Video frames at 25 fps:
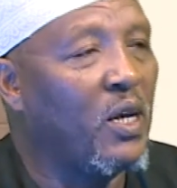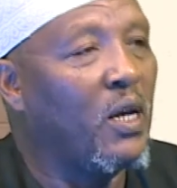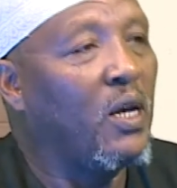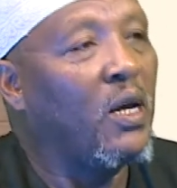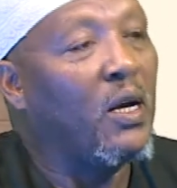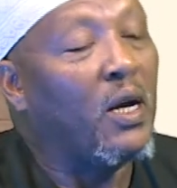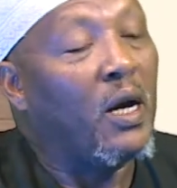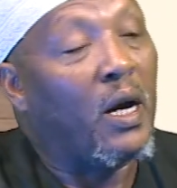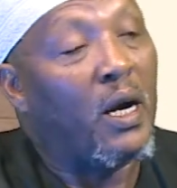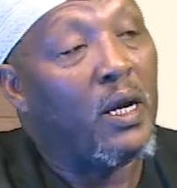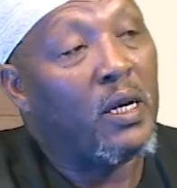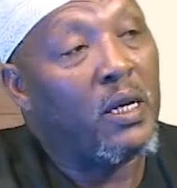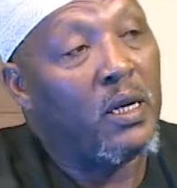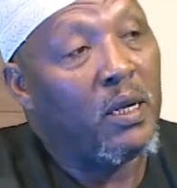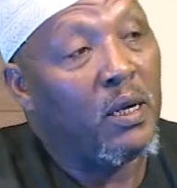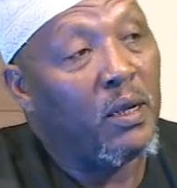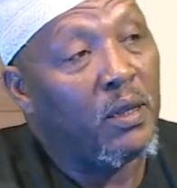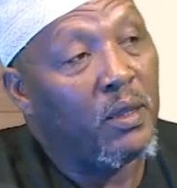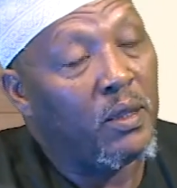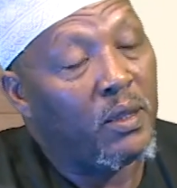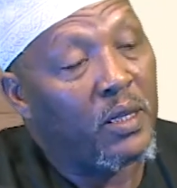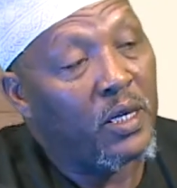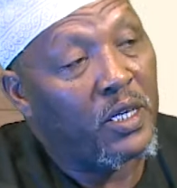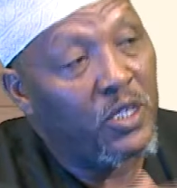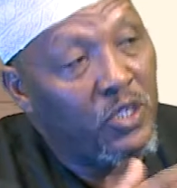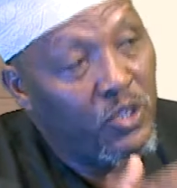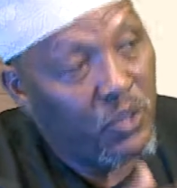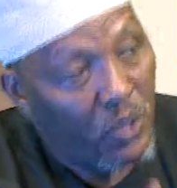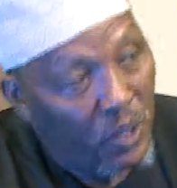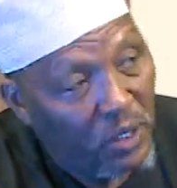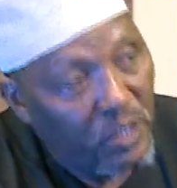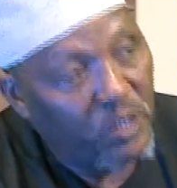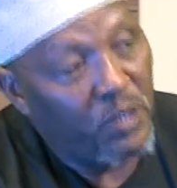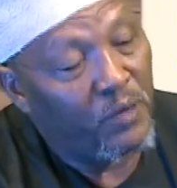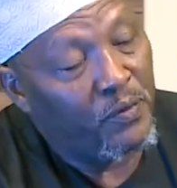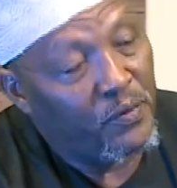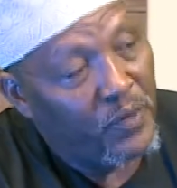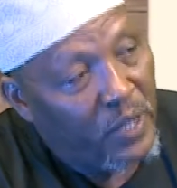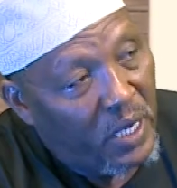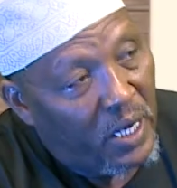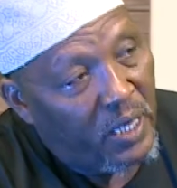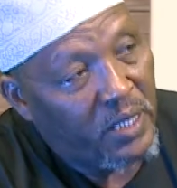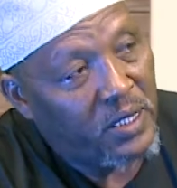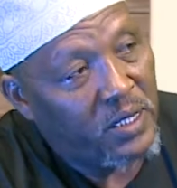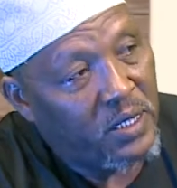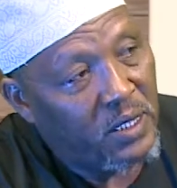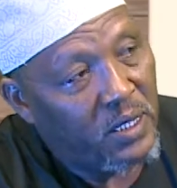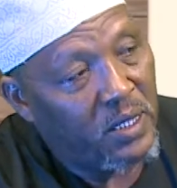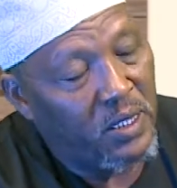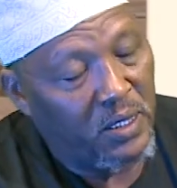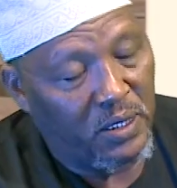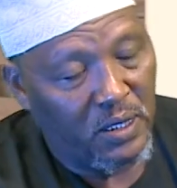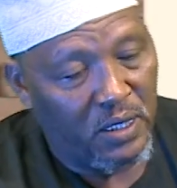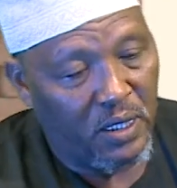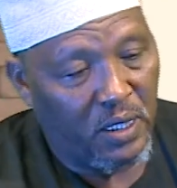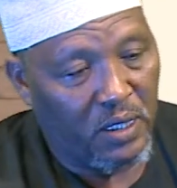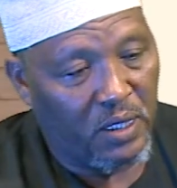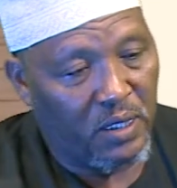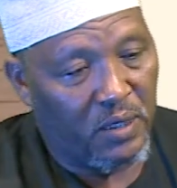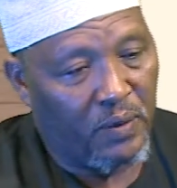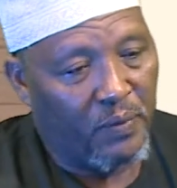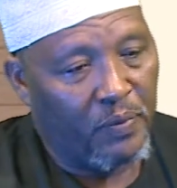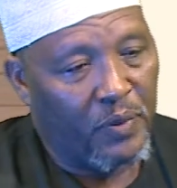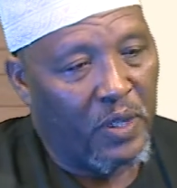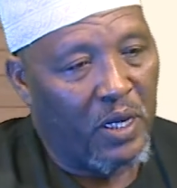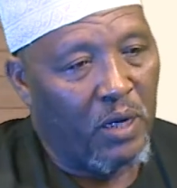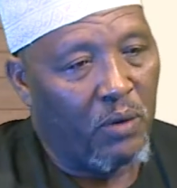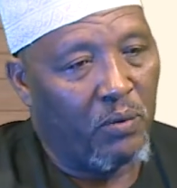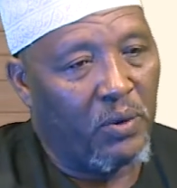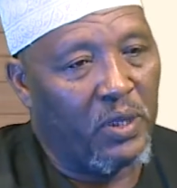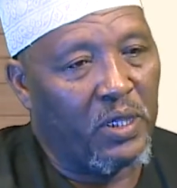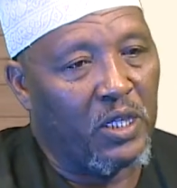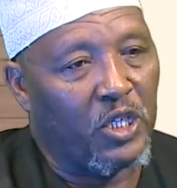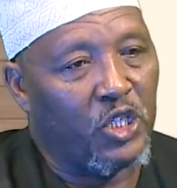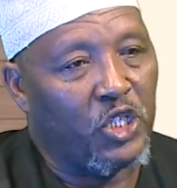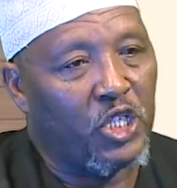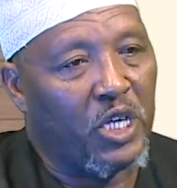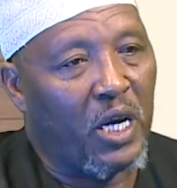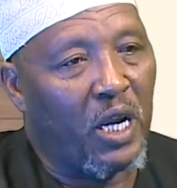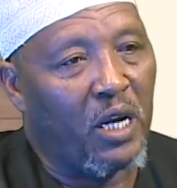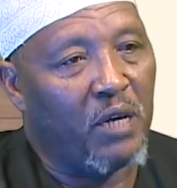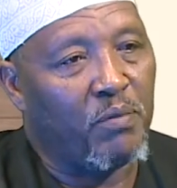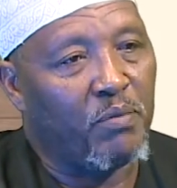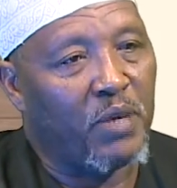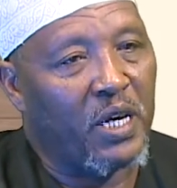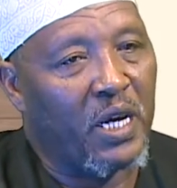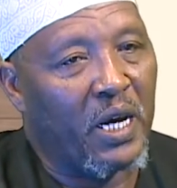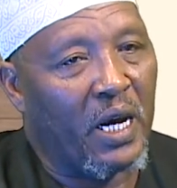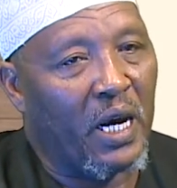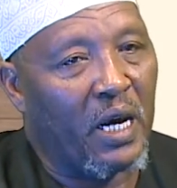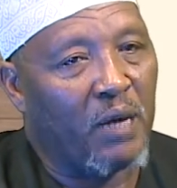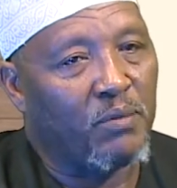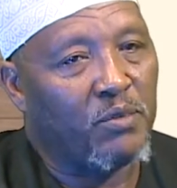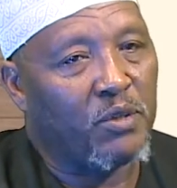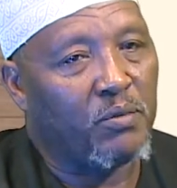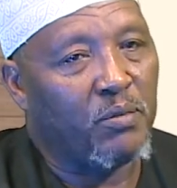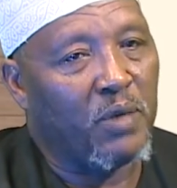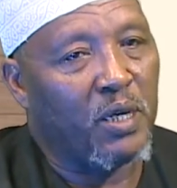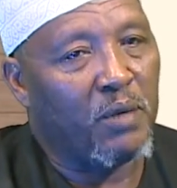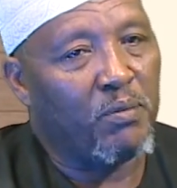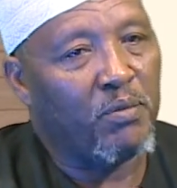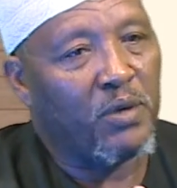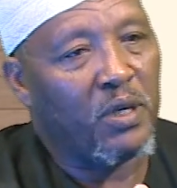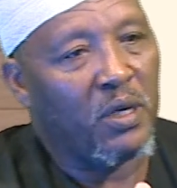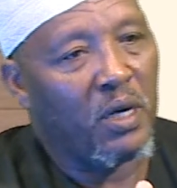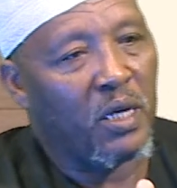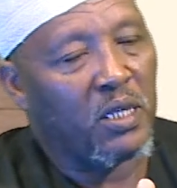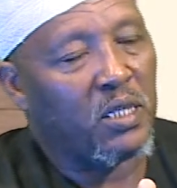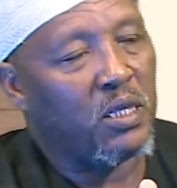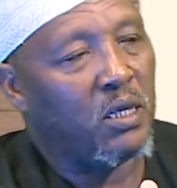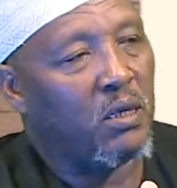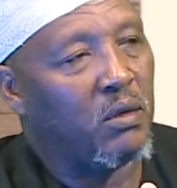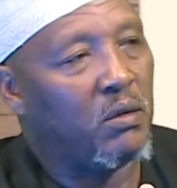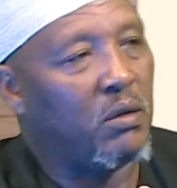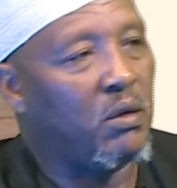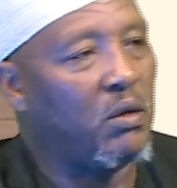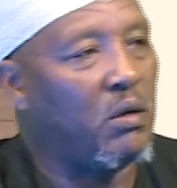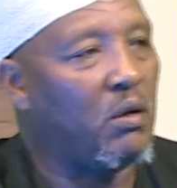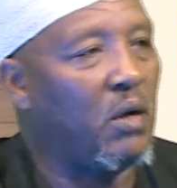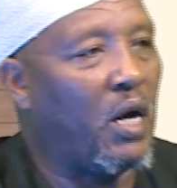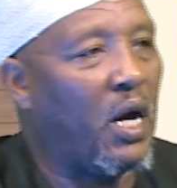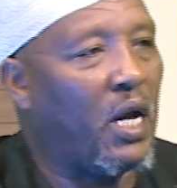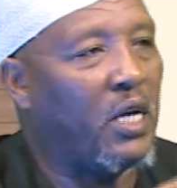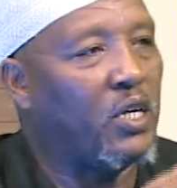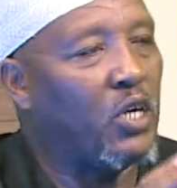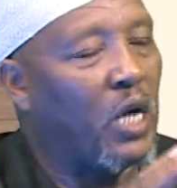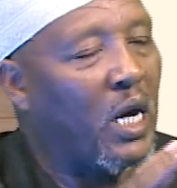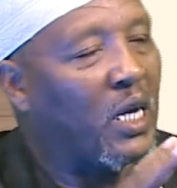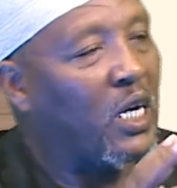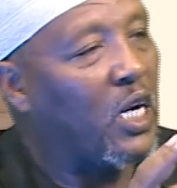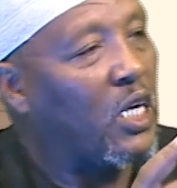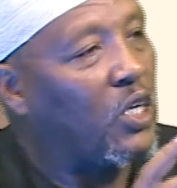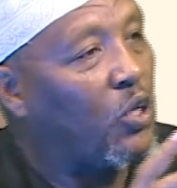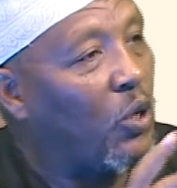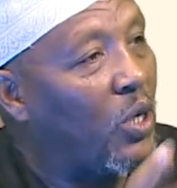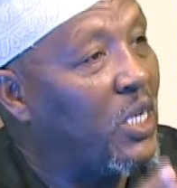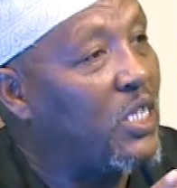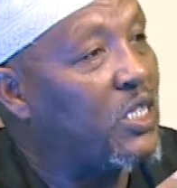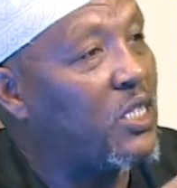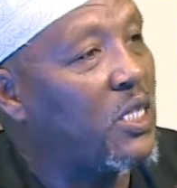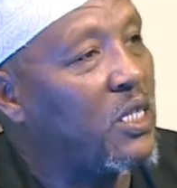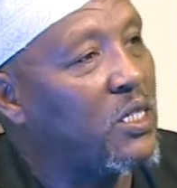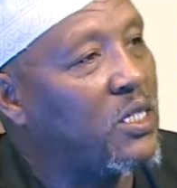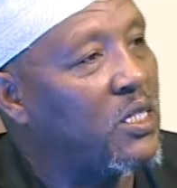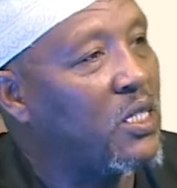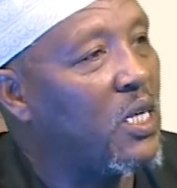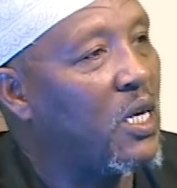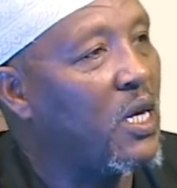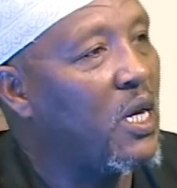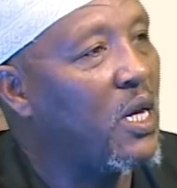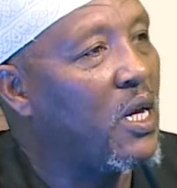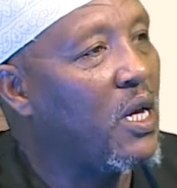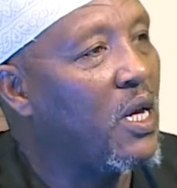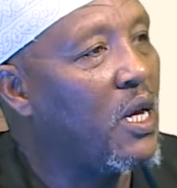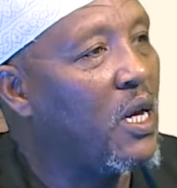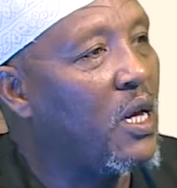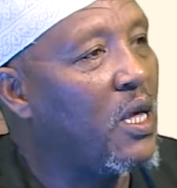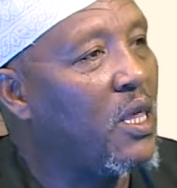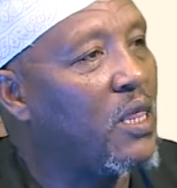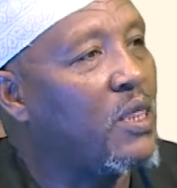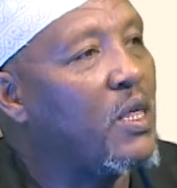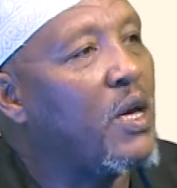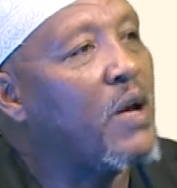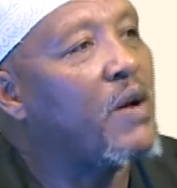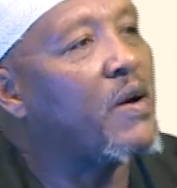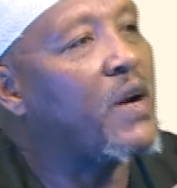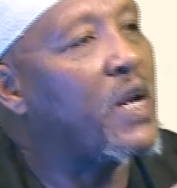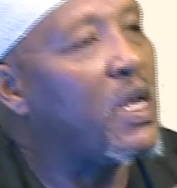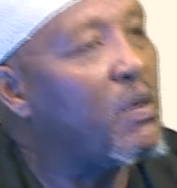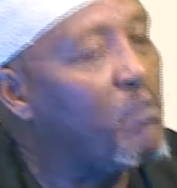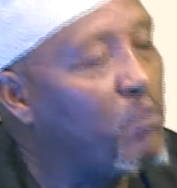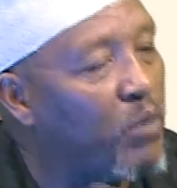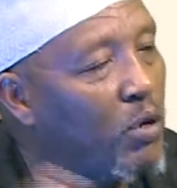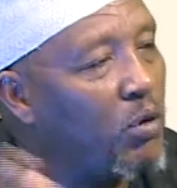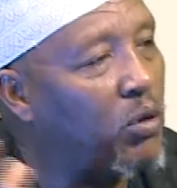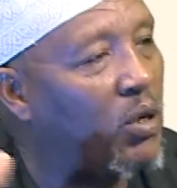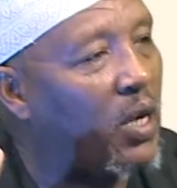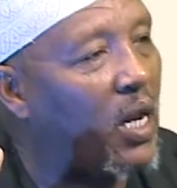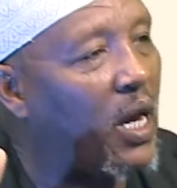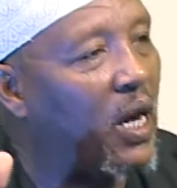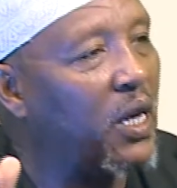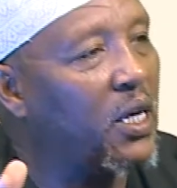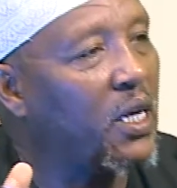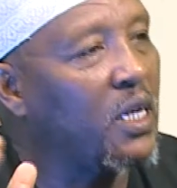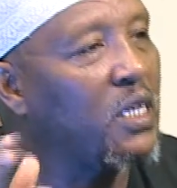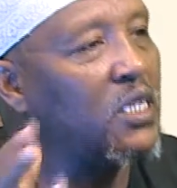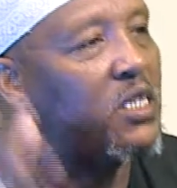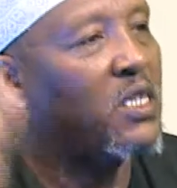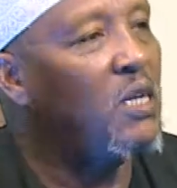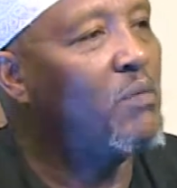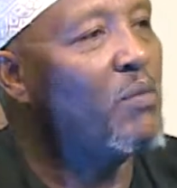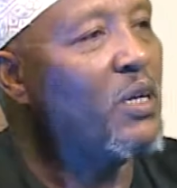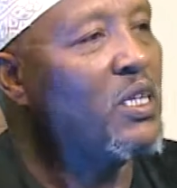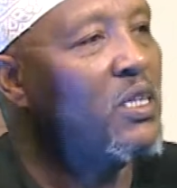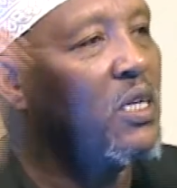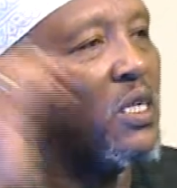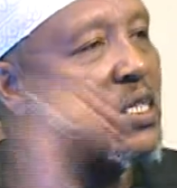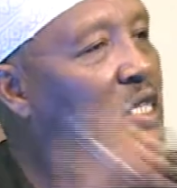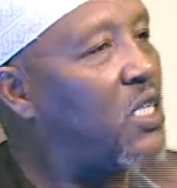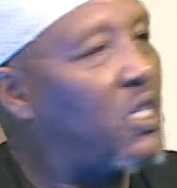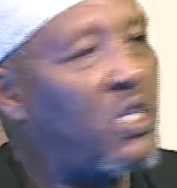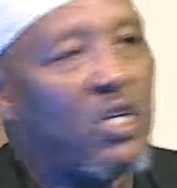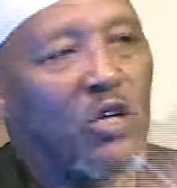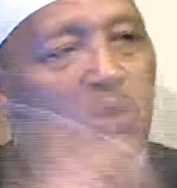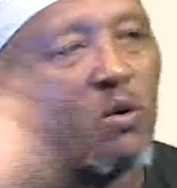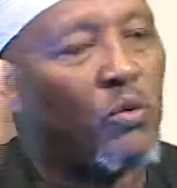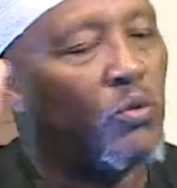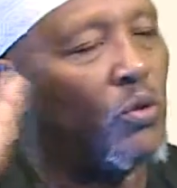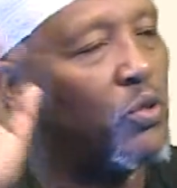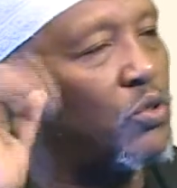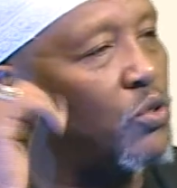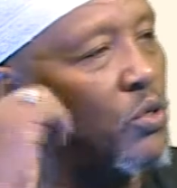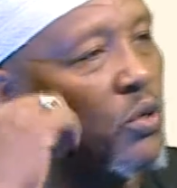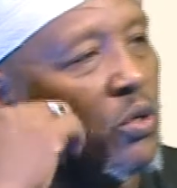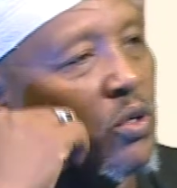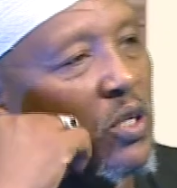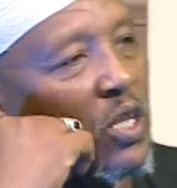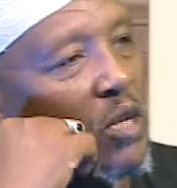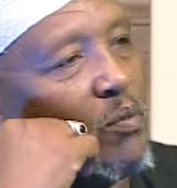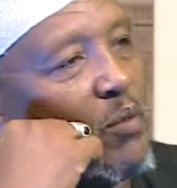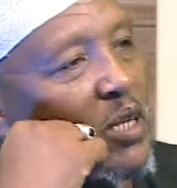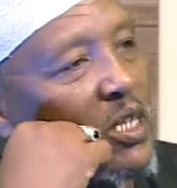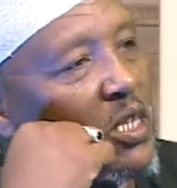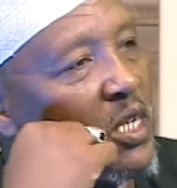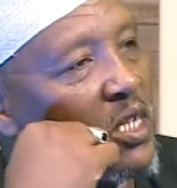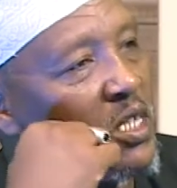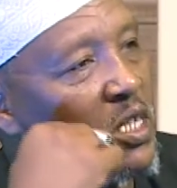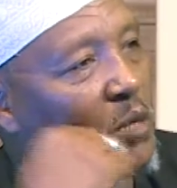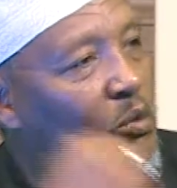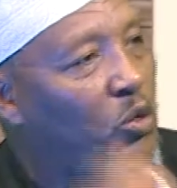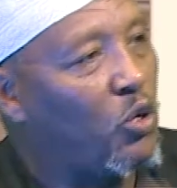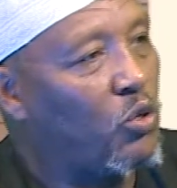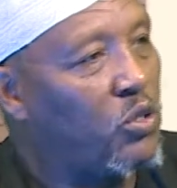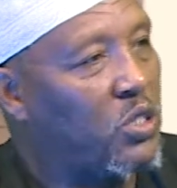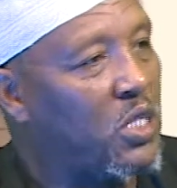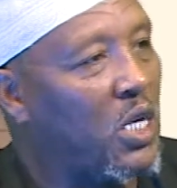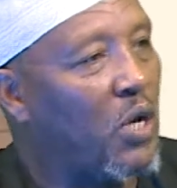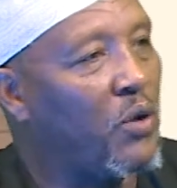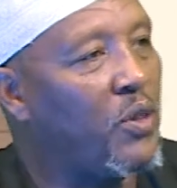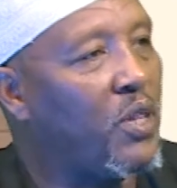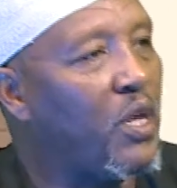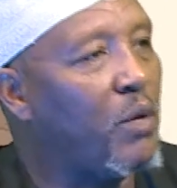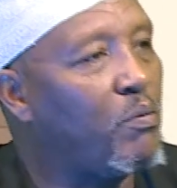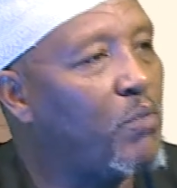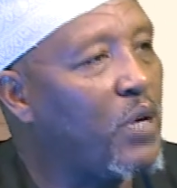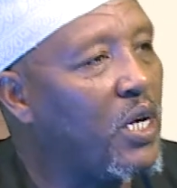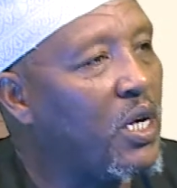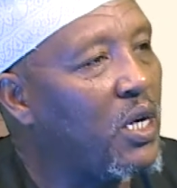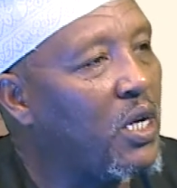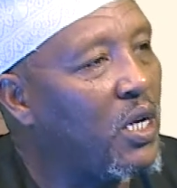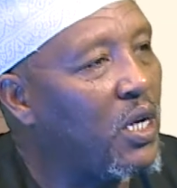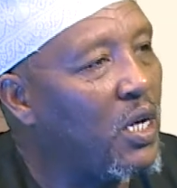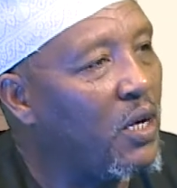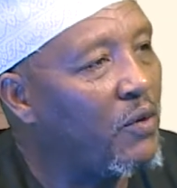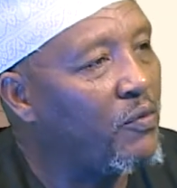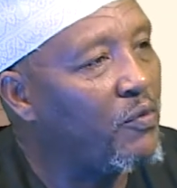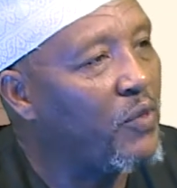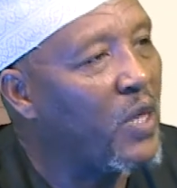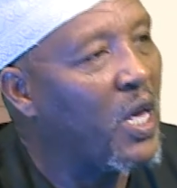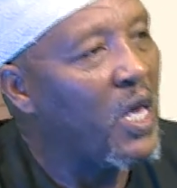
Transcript: And the result of that is that when the child becomes maybe an adolescent, they rebel against the madrasa. They don't want to go to the madrasa because now they're big enough.